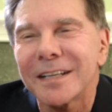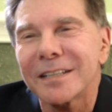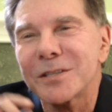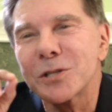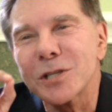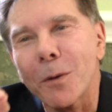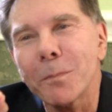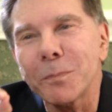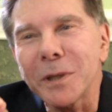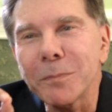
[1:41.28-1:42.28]

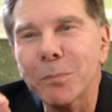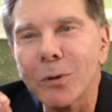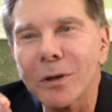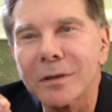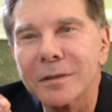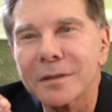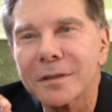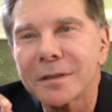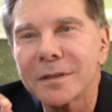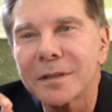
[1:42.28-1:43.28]
Some people
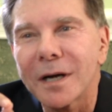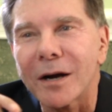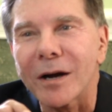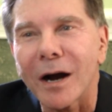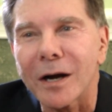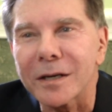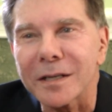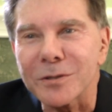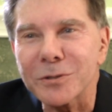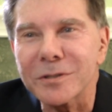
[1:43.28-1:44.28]
are
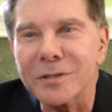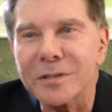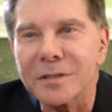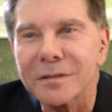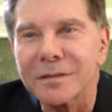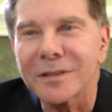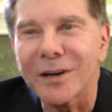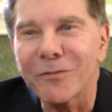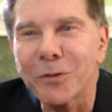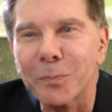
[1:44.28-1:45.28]
artists
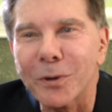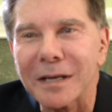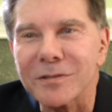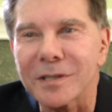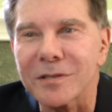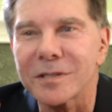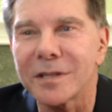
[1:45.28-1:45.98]
of the process.